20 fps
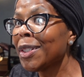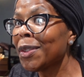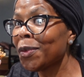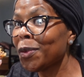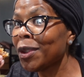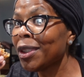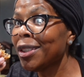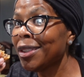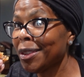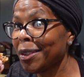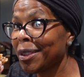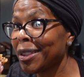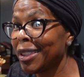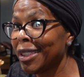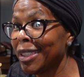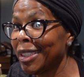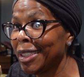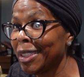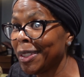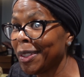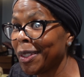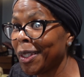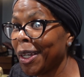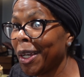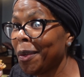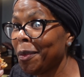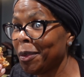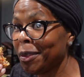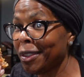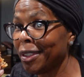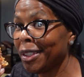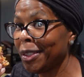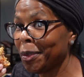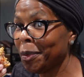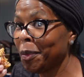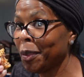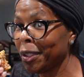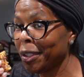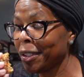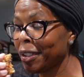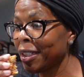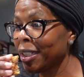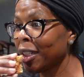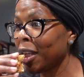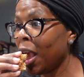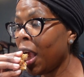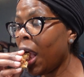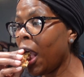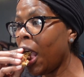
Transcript: These are good. I was a little worried.